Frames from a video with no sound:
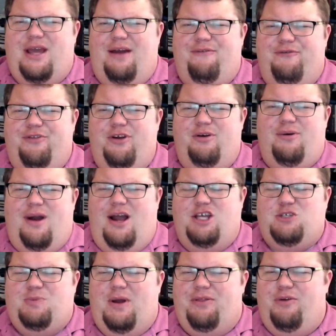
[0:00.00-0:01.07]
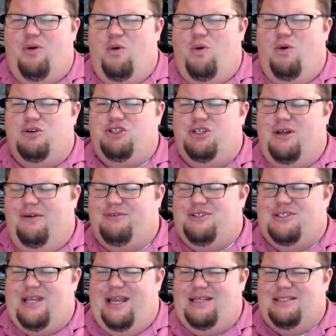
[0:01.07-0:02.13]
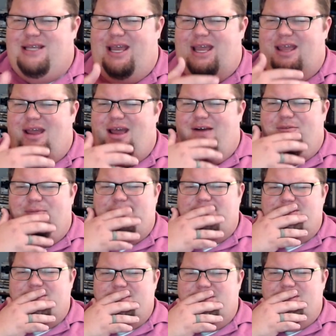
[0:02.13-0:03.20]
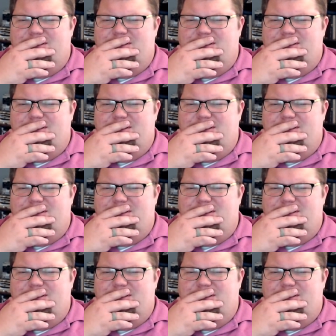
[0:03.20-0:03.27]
have theorized about the origin of state and government.